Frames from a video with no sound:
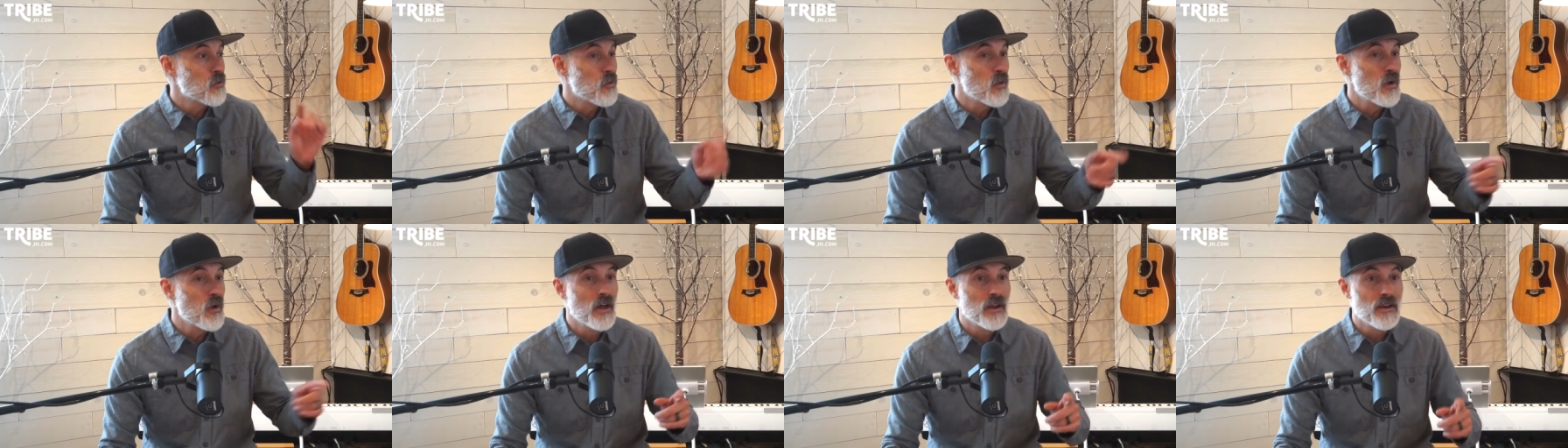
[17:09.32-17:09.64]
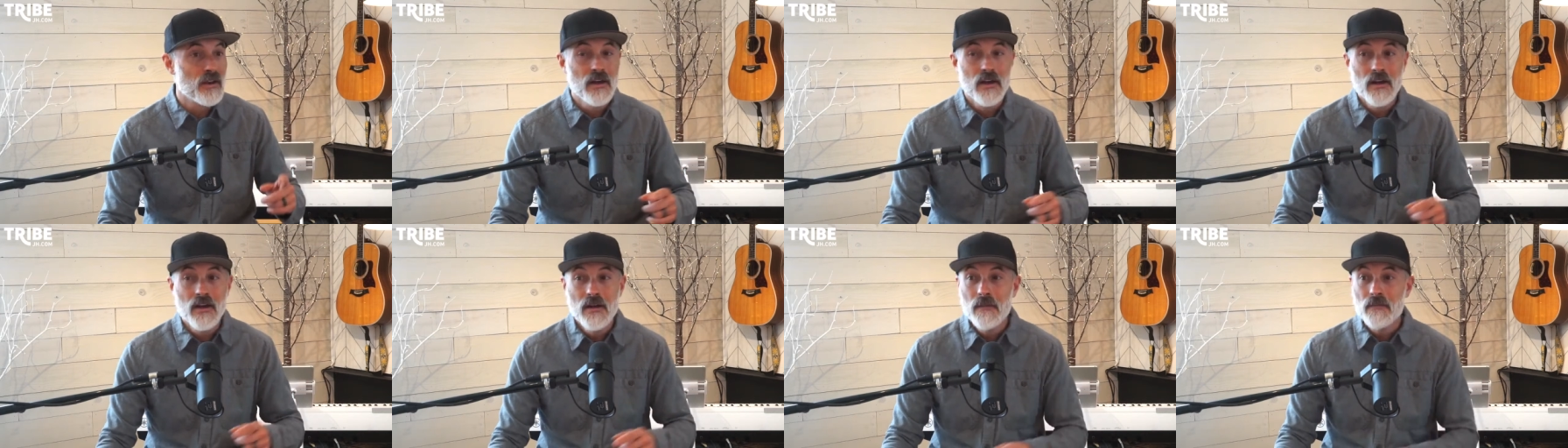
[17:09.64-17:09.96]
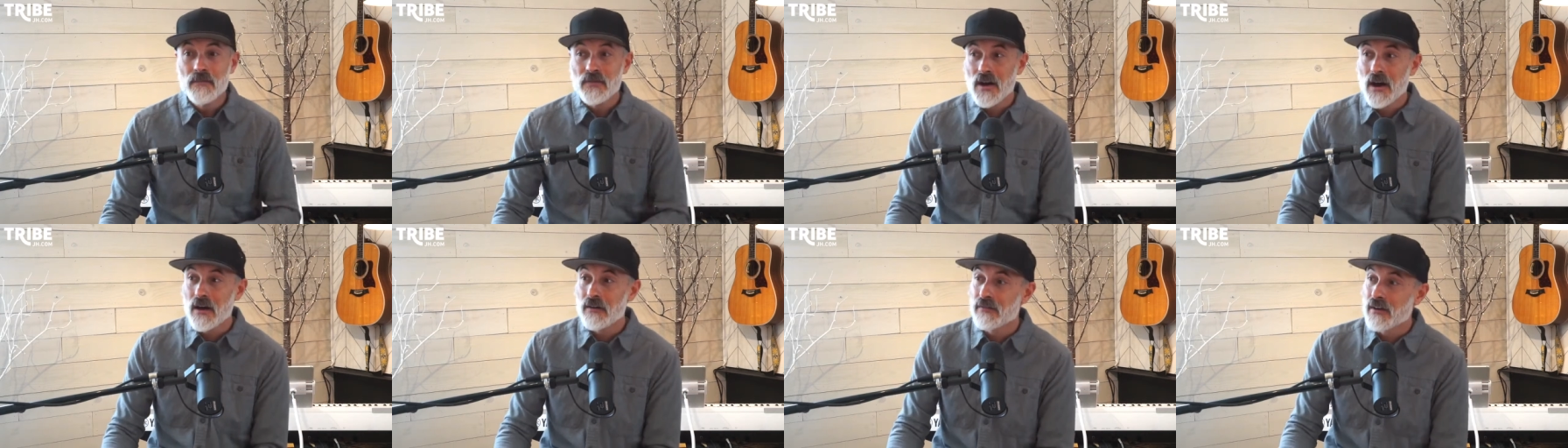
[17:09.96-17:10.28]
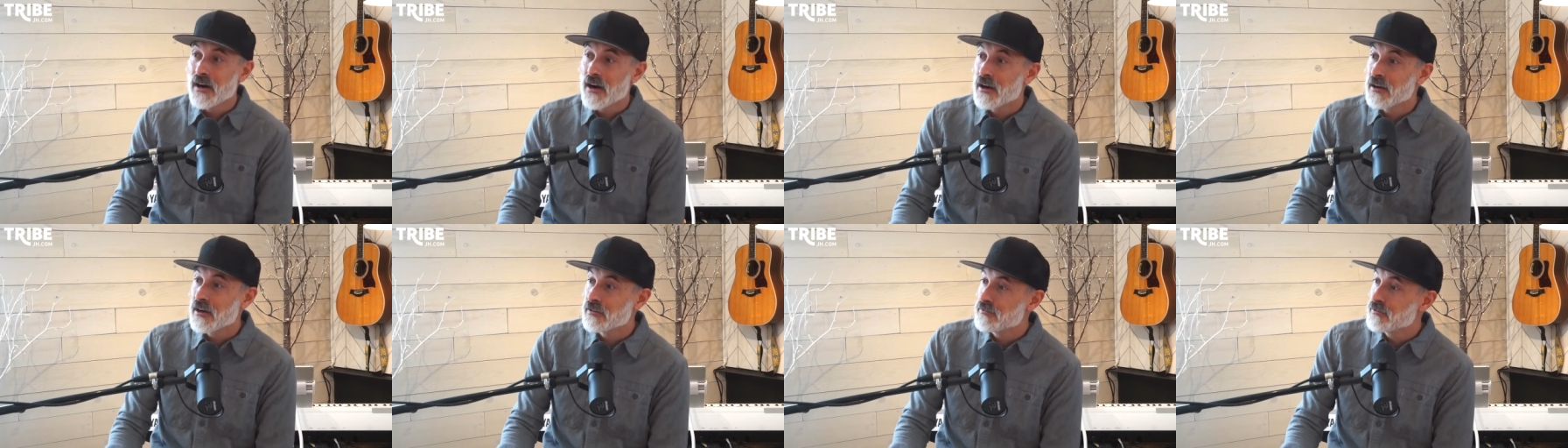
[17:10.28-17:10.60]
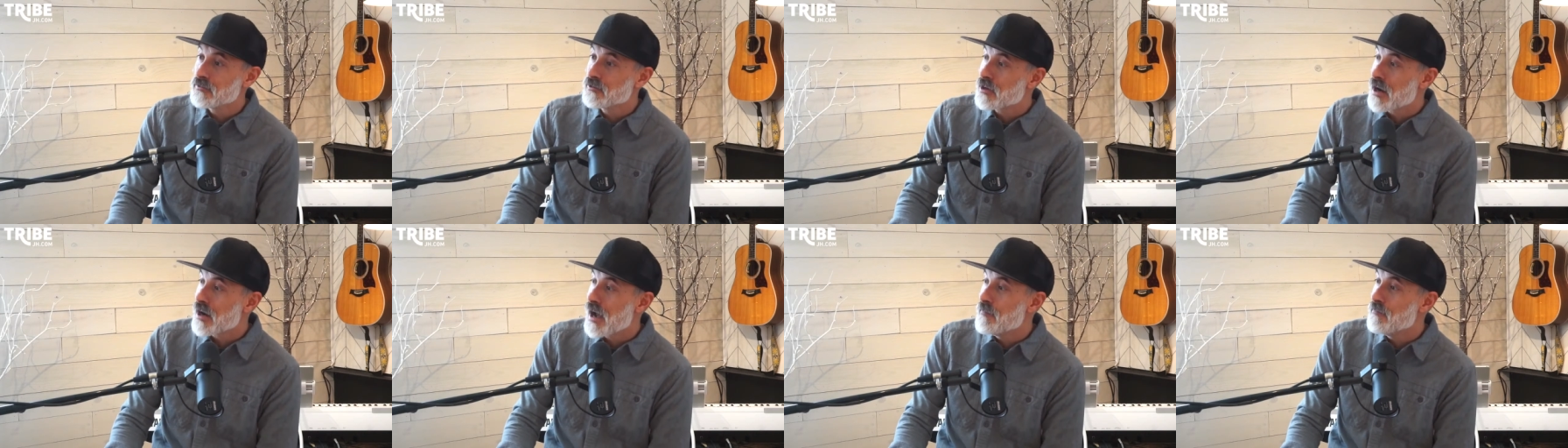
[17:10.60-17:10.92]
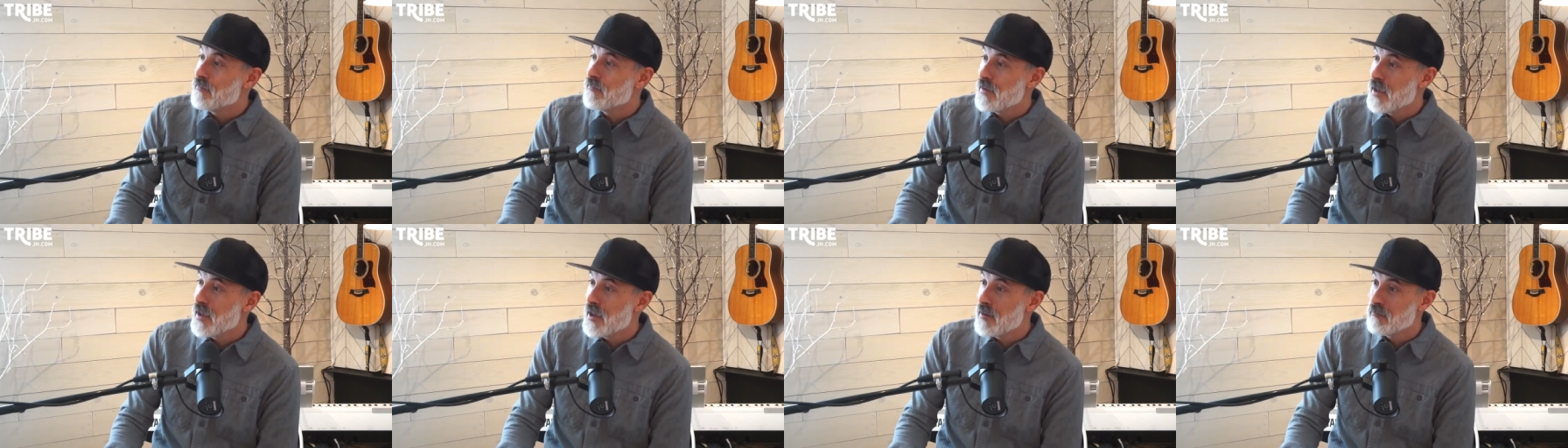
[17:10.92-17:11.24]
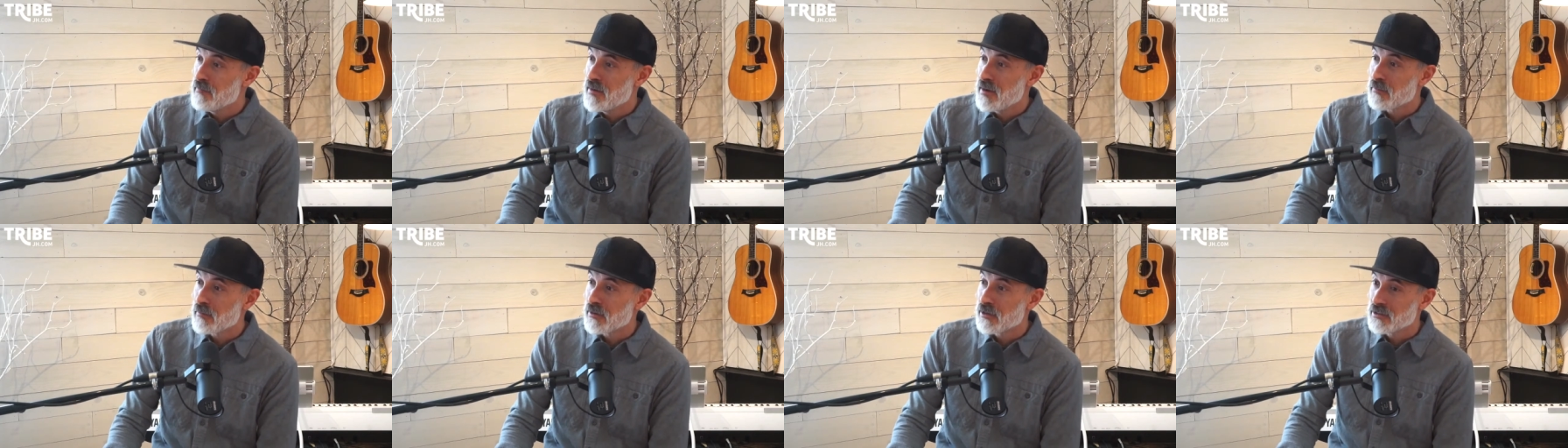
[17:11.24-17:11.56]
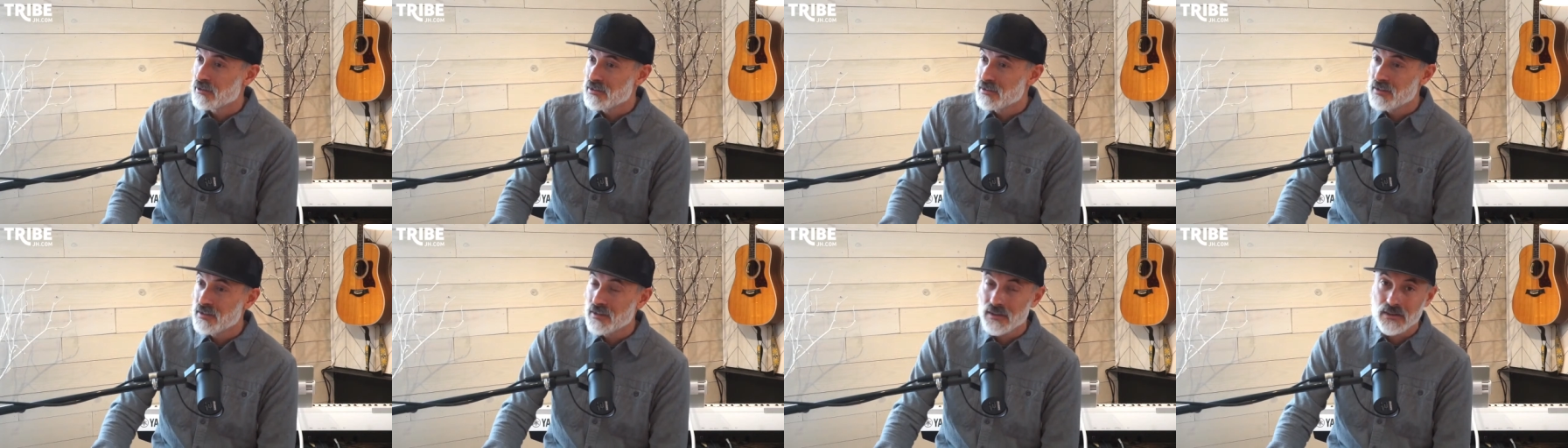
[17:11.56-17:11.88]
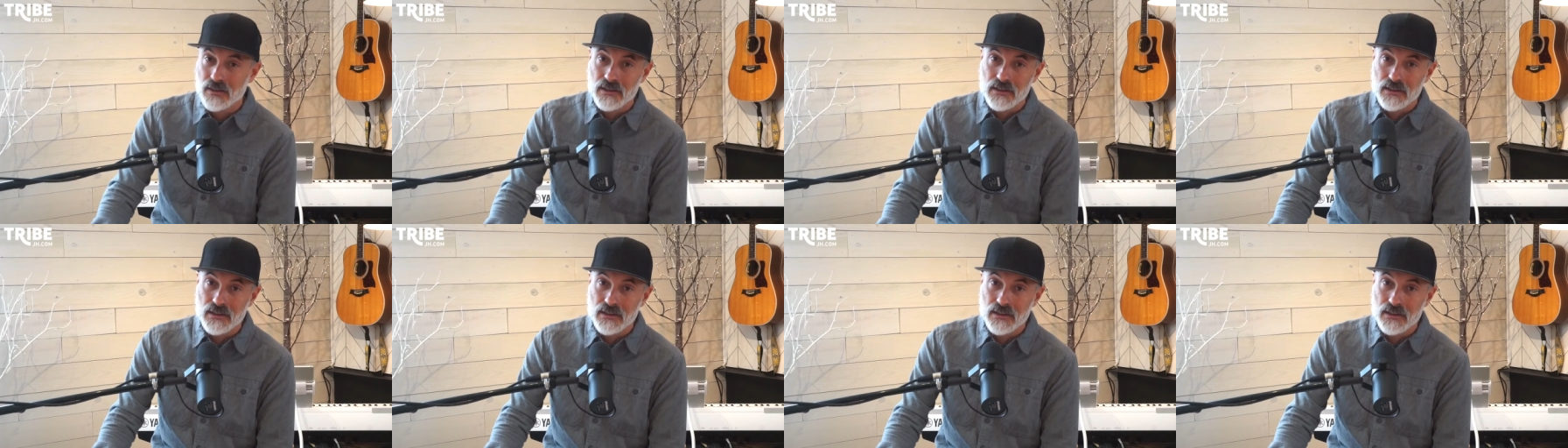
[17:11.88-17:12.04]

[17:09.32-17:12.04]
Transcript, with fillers: one of our Tribe Fam members to